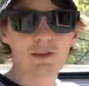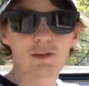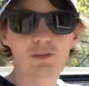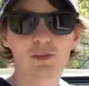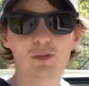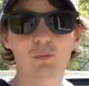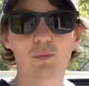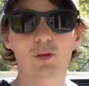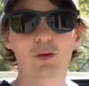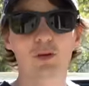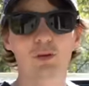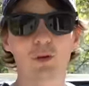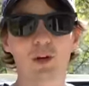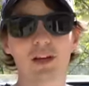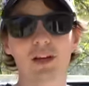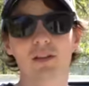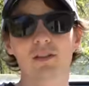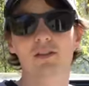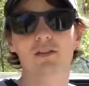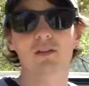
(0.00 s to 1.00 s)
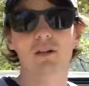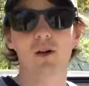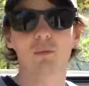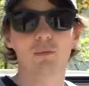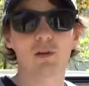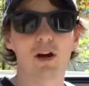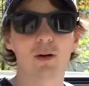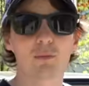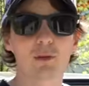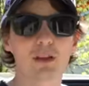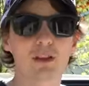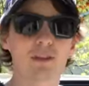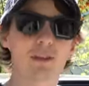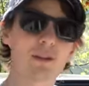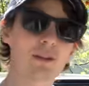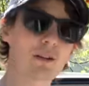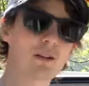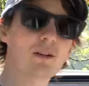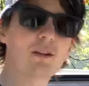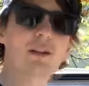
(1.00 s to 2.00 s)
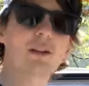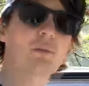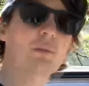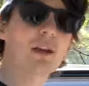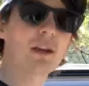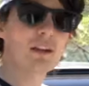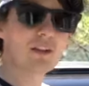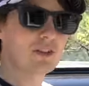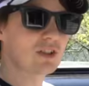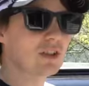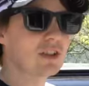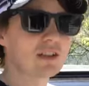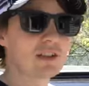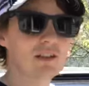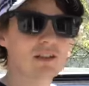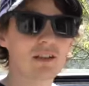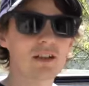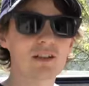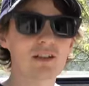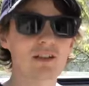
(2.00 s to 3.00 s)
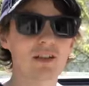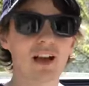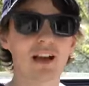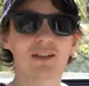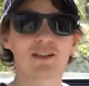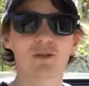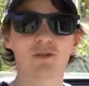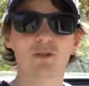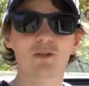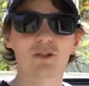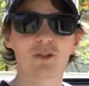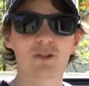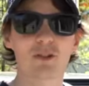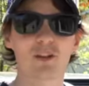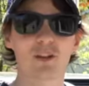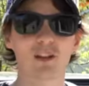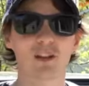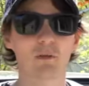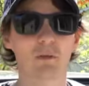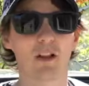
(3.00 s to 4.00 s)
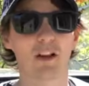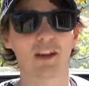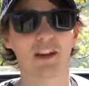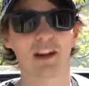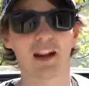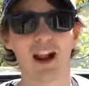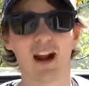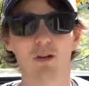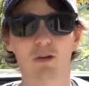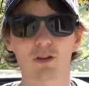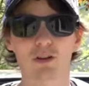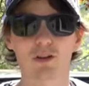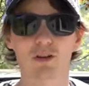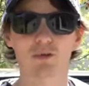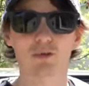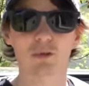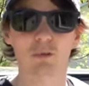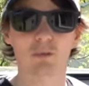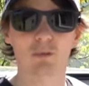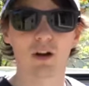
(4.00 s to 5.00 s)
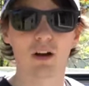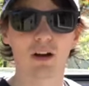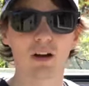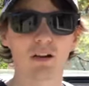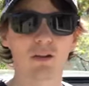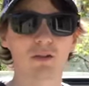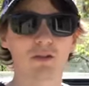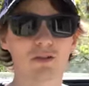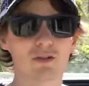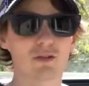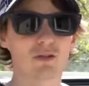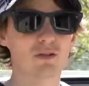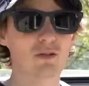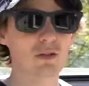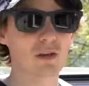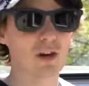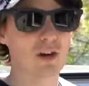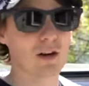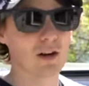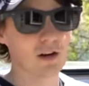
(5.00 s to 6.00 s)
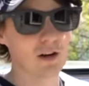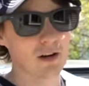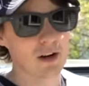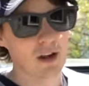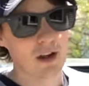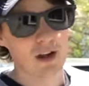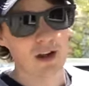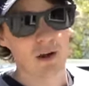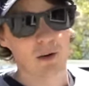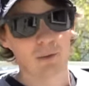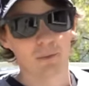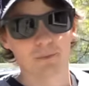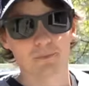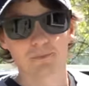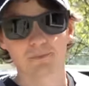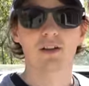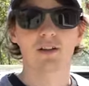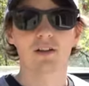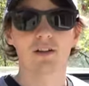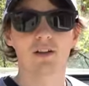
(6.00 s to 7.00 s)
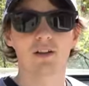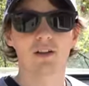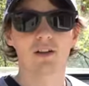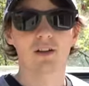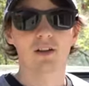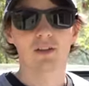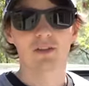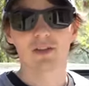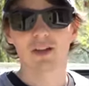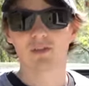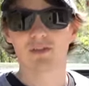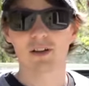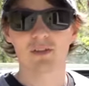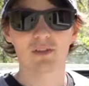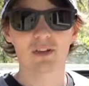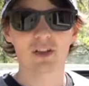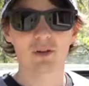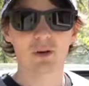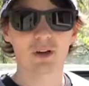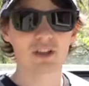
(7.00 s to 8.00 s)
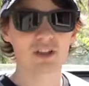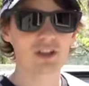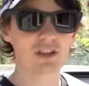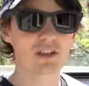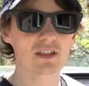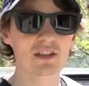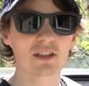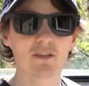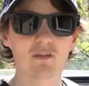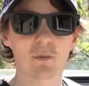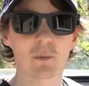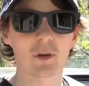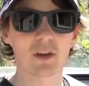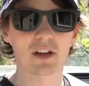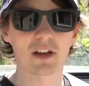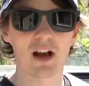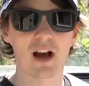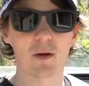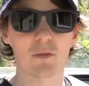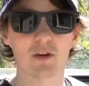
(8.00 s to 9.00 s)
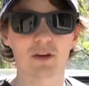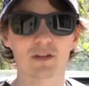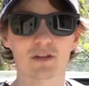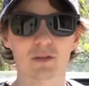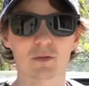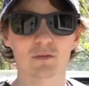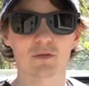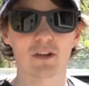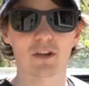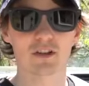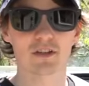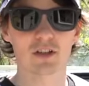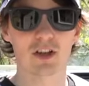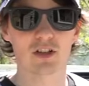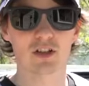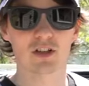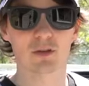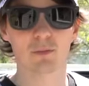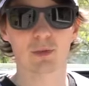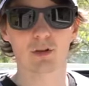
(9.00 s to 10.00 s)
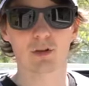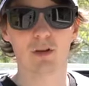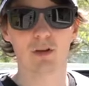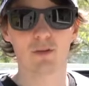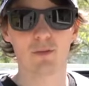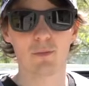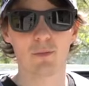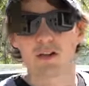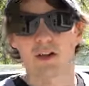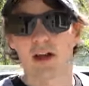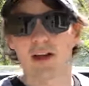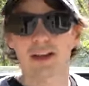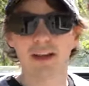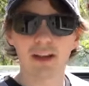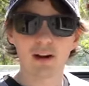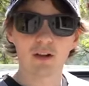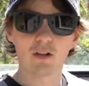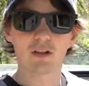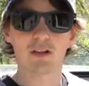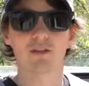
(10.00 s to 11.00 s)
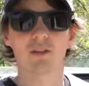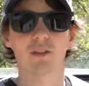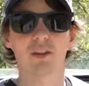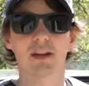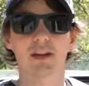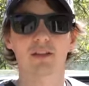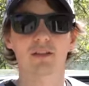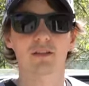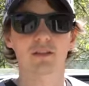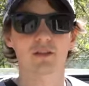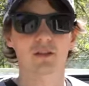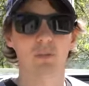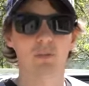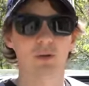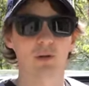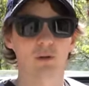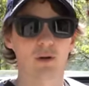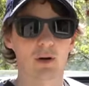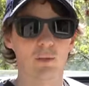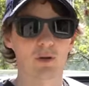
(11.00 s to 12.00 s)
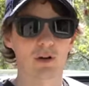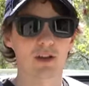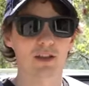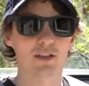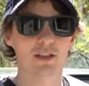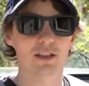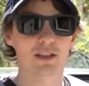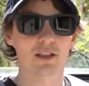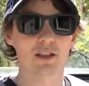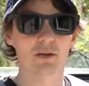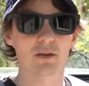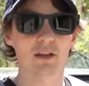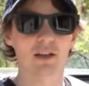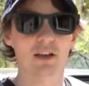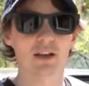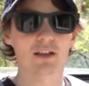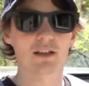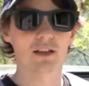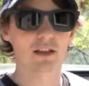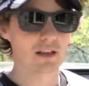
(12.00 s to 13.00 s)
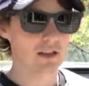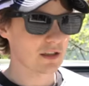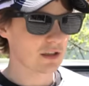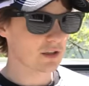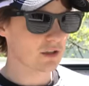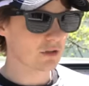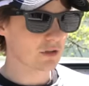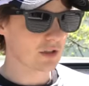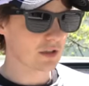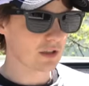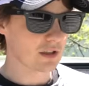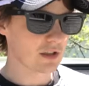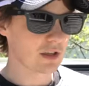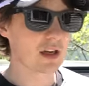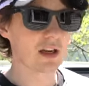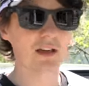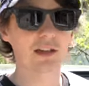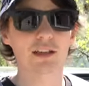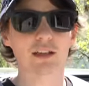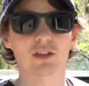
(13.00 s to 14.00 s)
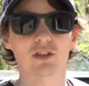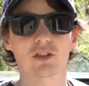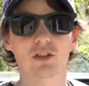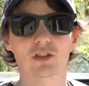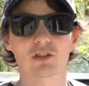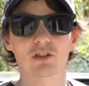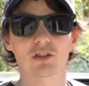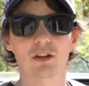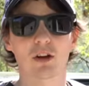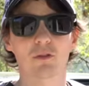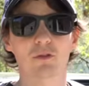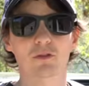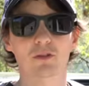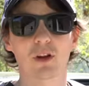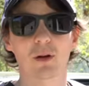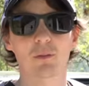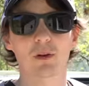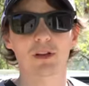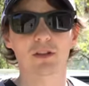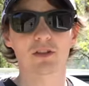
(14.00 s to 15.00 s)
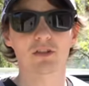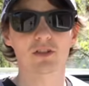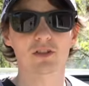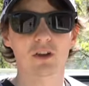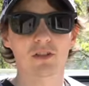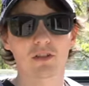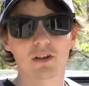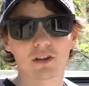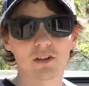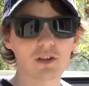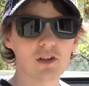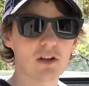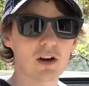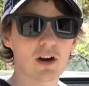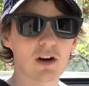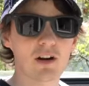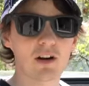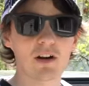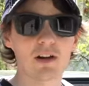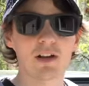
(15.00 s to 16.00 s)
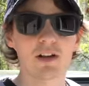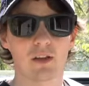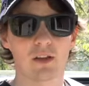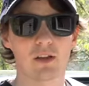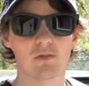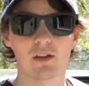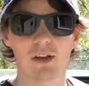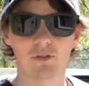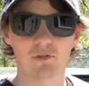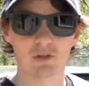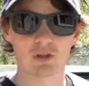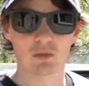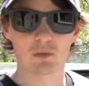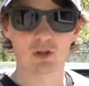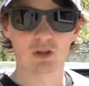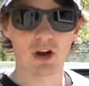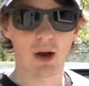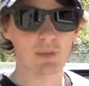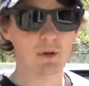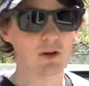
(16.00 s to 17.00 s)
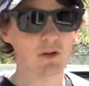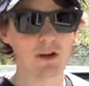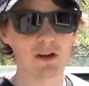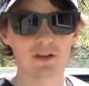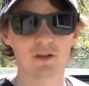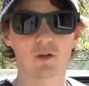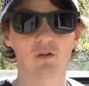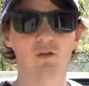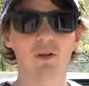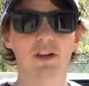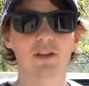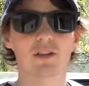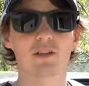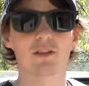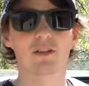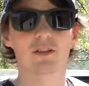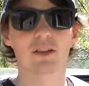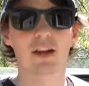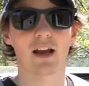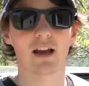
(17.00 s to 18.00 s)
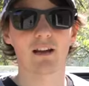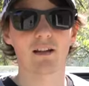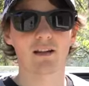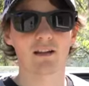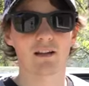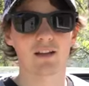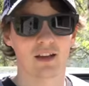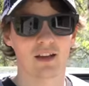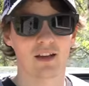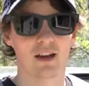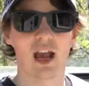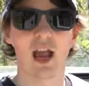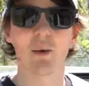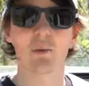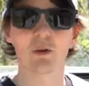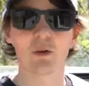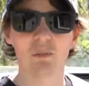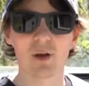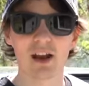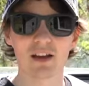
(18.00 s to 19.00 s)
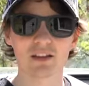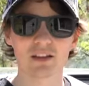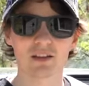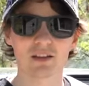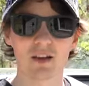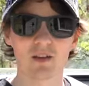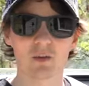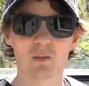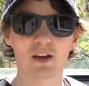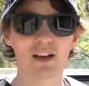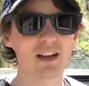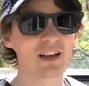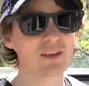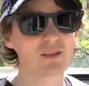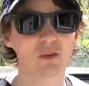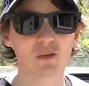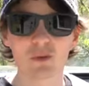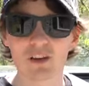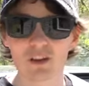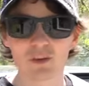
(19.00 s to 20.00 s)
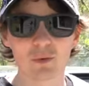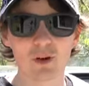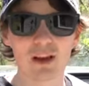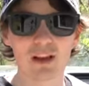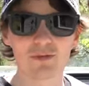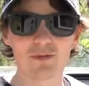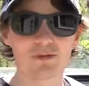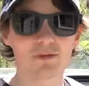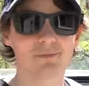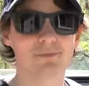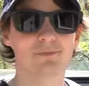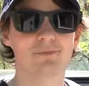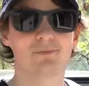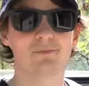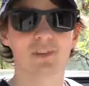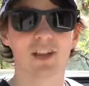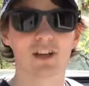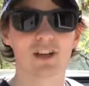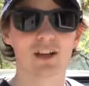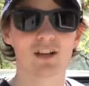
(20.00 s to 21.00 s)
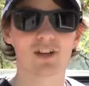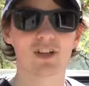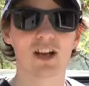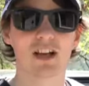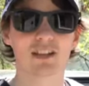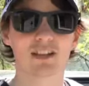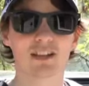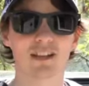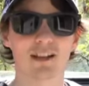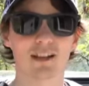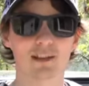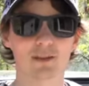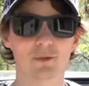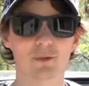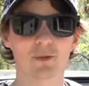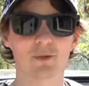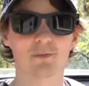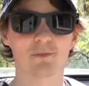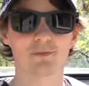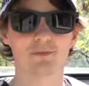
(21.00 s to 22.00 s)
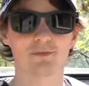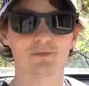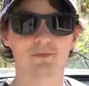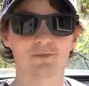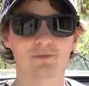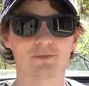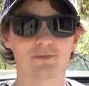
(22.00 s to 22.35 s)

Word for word: Super quick install, probably 30 minutes each, each side. So you're looking at like an hour to do the, uh, to do the car. So if you have any questions, leave them in the comments section below. Again, I'll leave a link in the description where I bought this and uh, you can uh, get yourself some and install it on your car. If you haven't subscribed already, don't forget to do that. And when you pass another mini, don't forget to wave. Catch you guys in the next one.